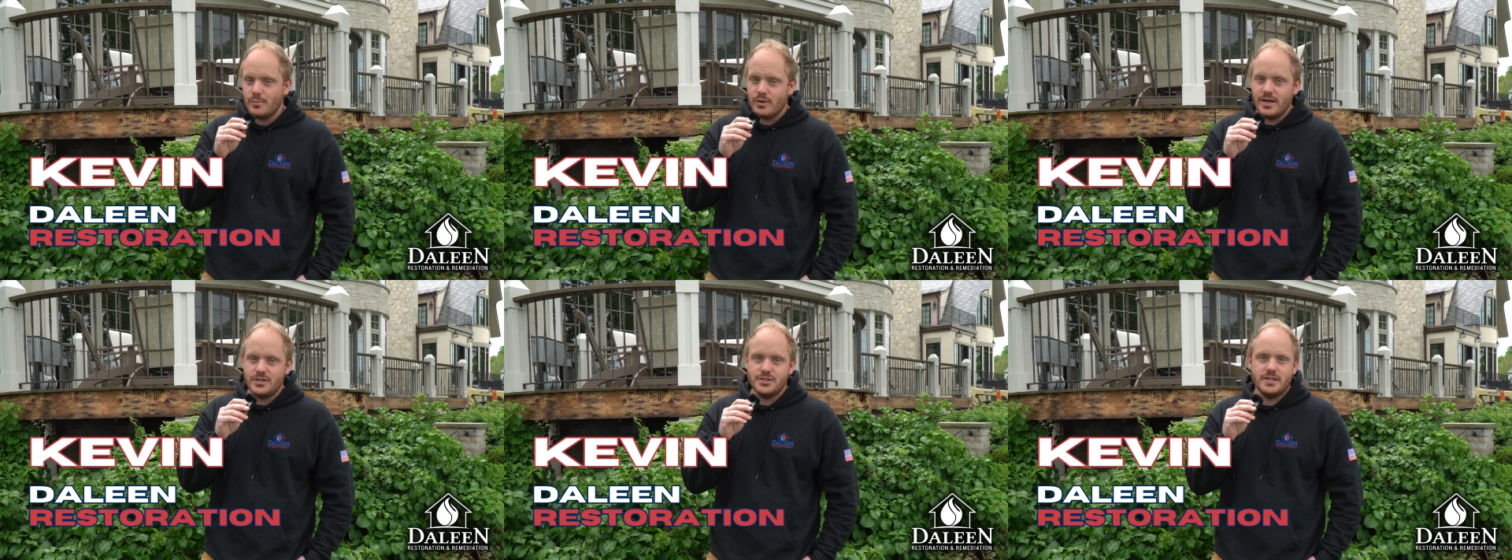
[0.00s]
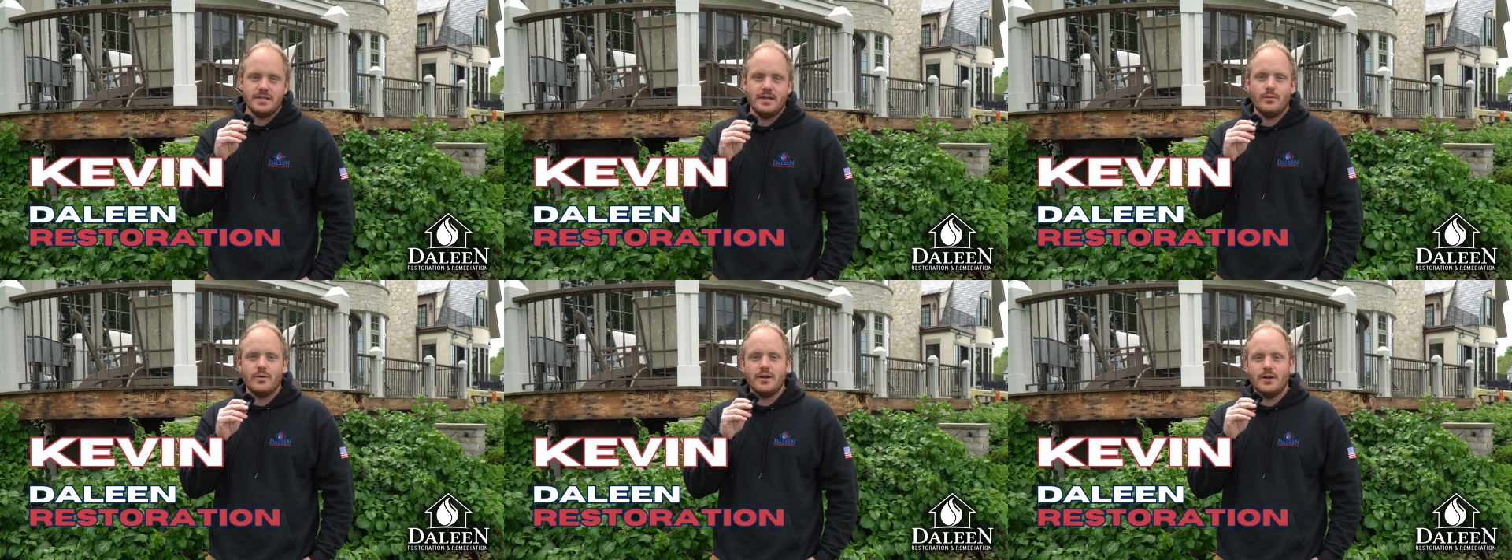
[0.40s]
project
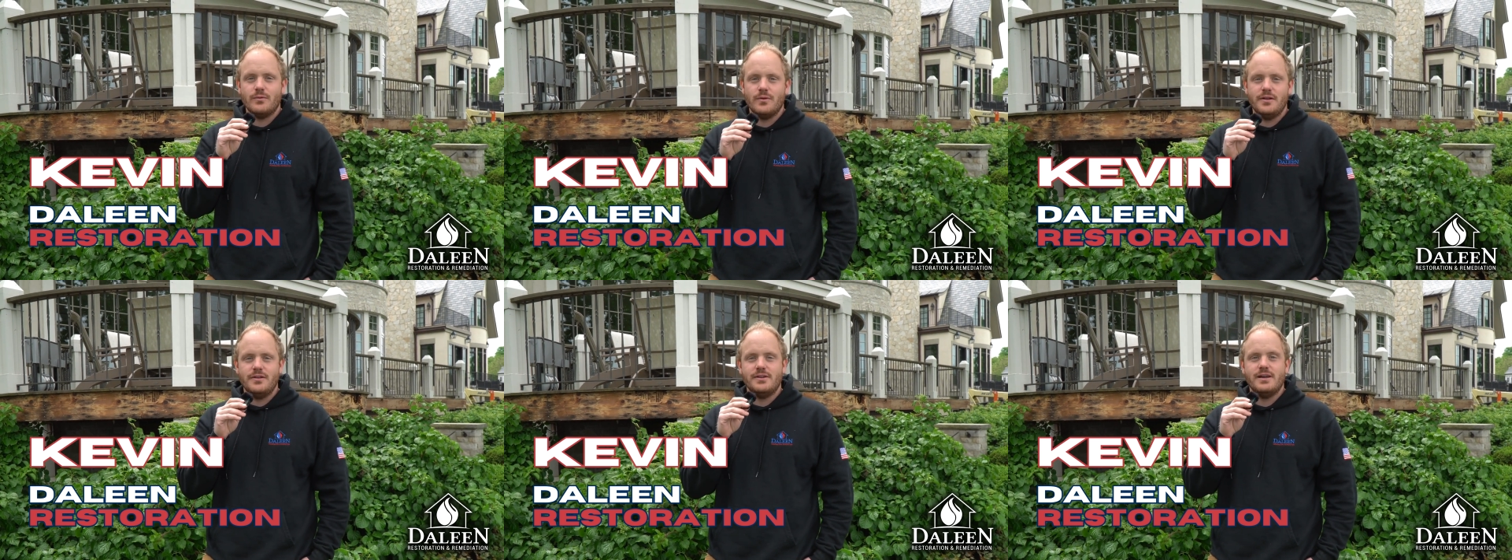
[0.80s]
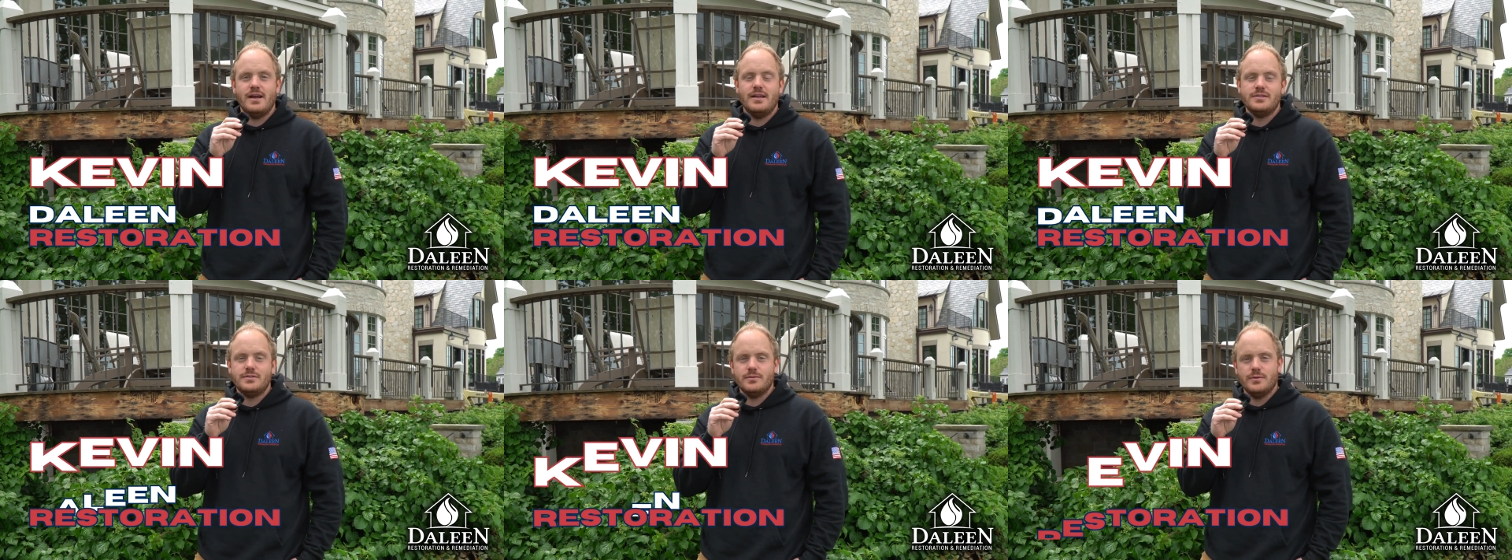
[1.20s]
that we're going to run you
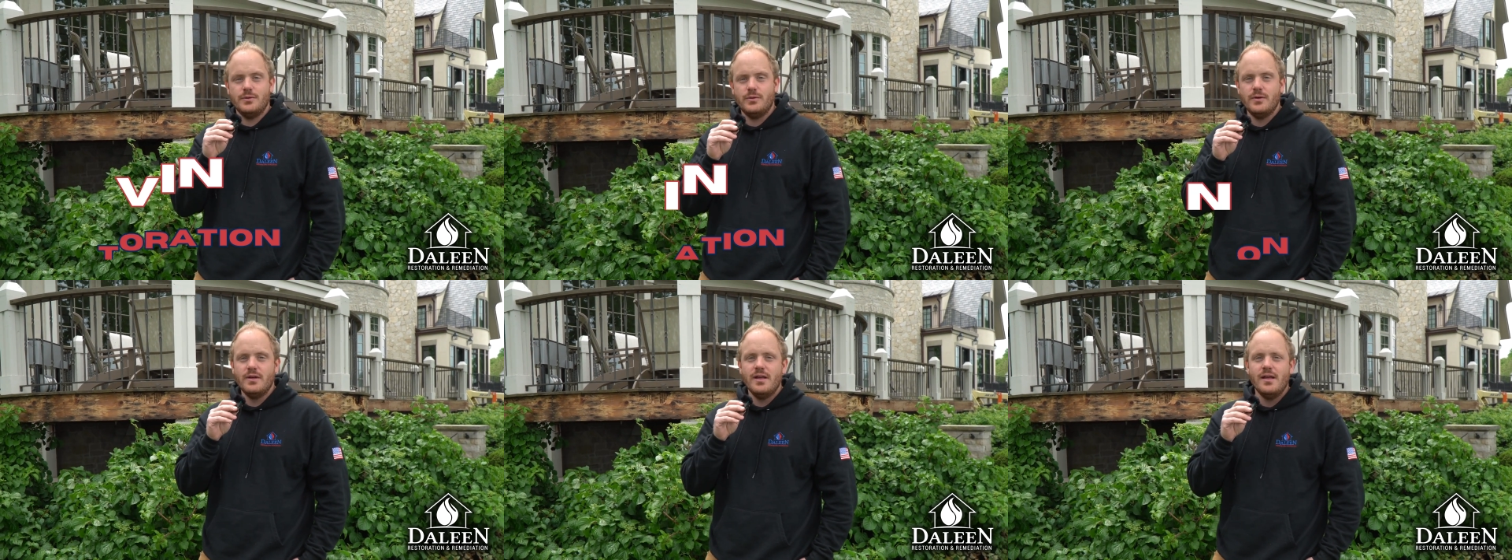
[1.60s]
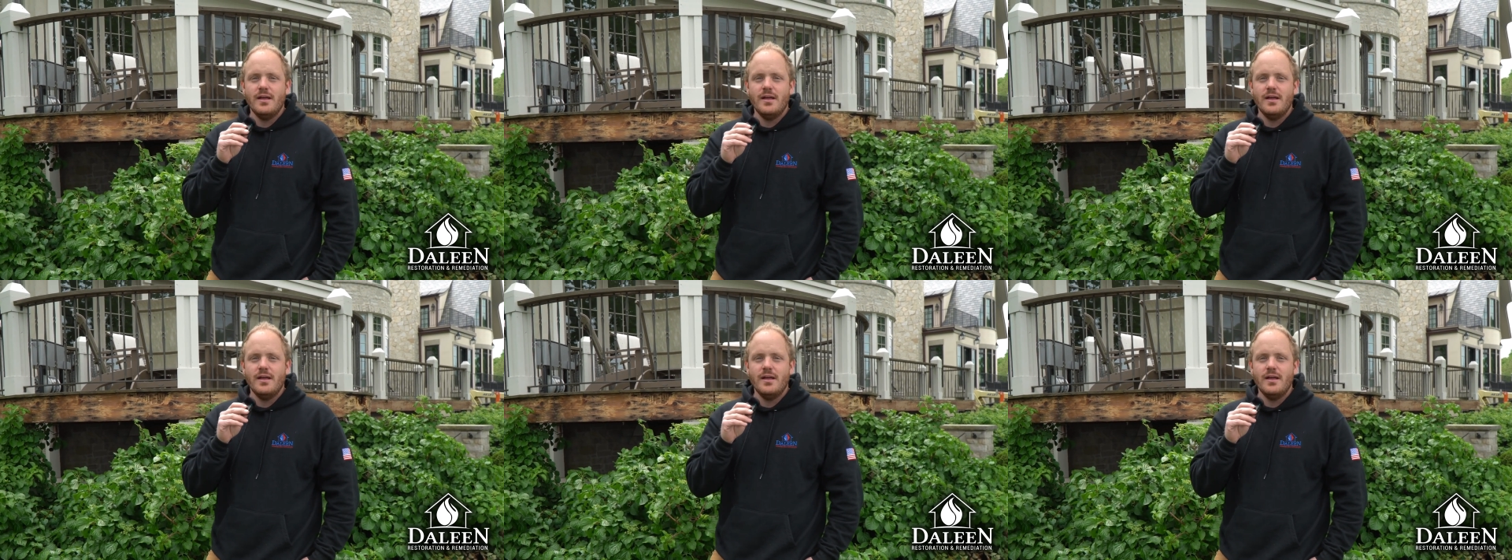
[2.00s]
guys through.